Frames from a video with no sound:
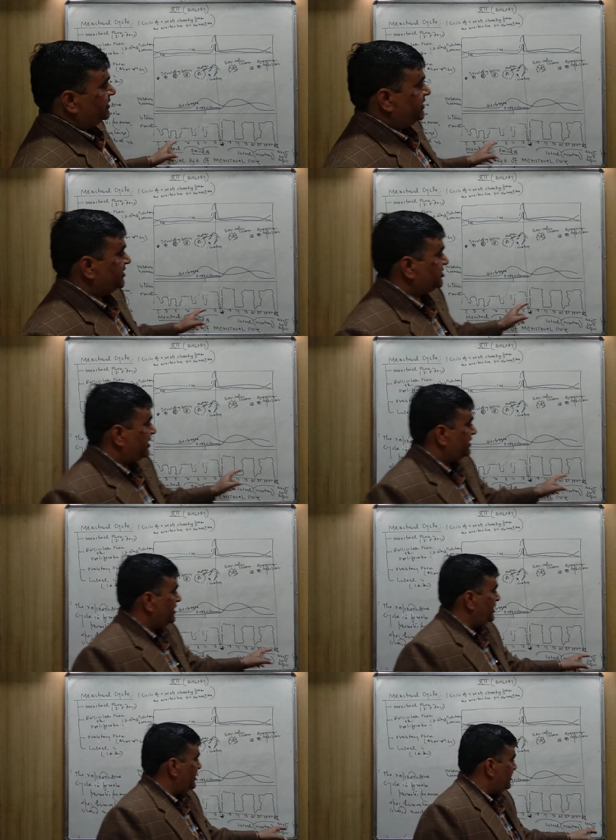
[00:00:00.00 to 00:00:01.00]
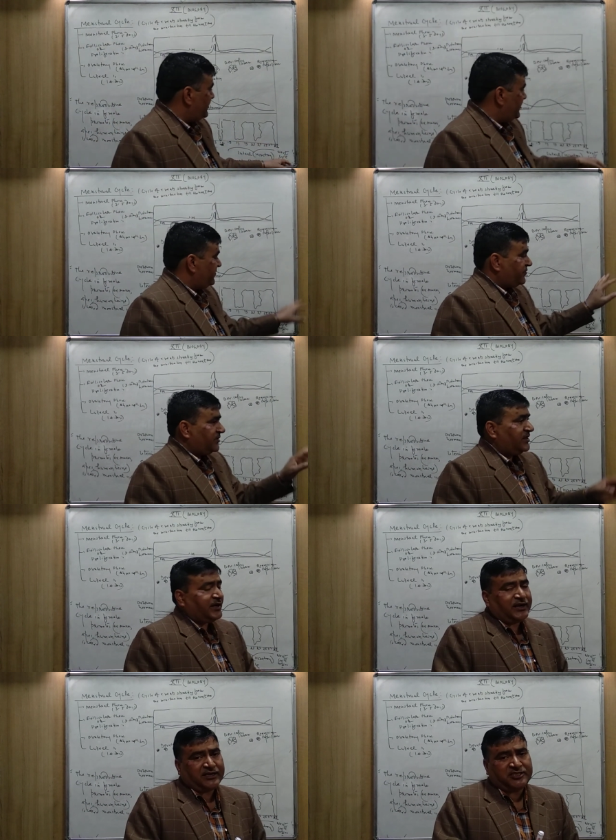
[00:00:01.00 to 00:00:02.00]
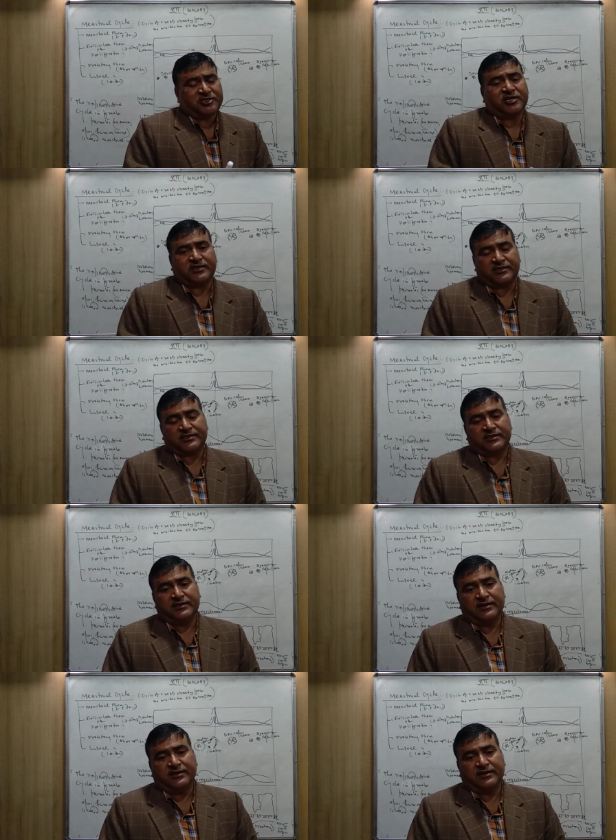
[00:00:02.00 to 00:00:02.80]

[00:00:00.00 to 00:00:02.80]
next cycle, they get starts.